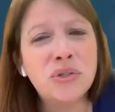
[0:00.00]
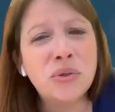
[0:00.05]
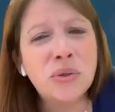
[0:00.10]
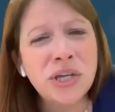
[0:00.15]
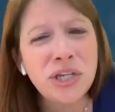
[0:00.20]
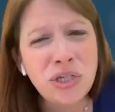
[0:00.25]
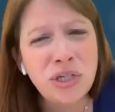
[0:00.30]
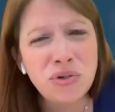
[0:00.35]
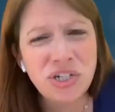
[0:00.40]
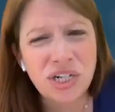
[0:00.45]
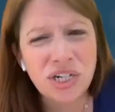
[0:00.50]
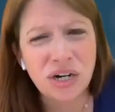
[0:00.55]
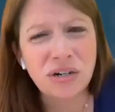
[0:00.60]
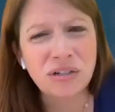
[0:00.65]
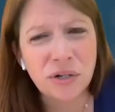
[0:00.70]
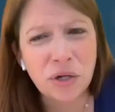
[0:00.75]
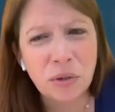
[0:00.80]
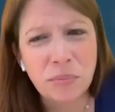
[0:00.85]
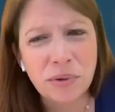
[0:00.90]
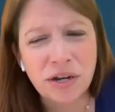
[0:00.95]
So can you share a
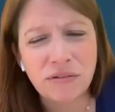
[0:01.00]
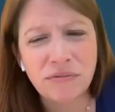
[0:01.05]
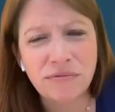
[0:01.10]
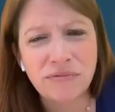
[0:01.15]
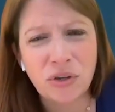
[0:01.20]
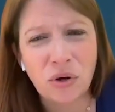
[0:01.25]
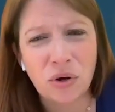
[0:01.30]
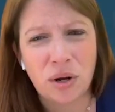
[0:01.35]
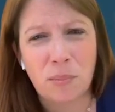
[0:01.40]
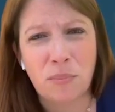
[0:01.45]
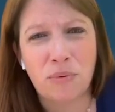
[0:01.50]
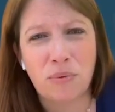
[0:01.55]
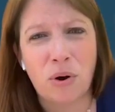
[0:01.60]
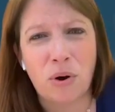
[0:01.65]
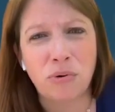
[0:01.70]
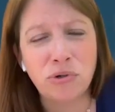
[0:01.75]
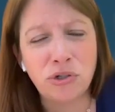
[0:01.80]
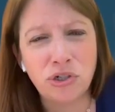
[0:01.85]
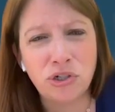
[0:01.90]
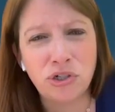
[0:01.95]
little bit of your
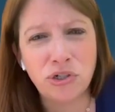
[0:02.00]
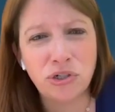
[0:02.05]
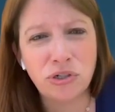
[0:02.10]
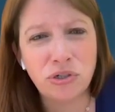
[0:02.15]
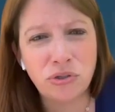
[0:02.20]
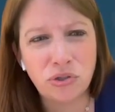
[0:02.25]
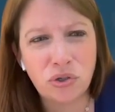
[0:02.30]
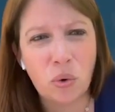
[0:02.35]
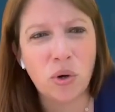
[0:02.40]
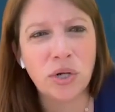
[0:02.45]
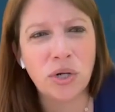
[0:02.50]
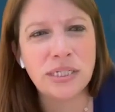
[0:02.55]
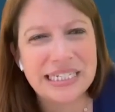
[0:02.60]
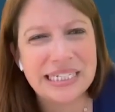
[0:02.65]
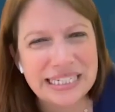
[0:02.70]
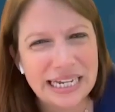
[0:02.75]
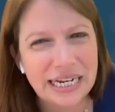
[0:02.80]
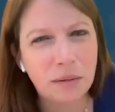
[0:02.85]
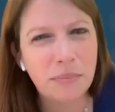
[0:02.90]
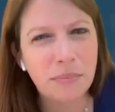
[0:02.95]
approach towards
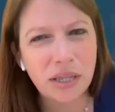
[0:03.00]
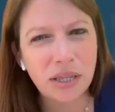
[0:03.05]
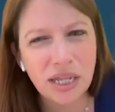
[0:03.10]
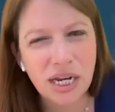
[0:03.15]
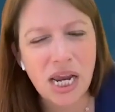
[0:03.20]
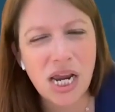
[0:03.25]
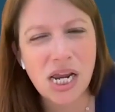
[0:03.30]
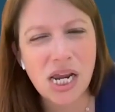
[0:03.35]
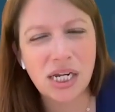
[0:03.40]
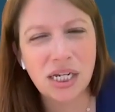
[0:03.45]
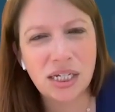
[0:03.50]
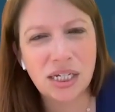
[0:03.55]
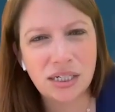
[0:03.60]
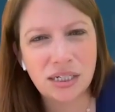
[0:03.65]
sustainability?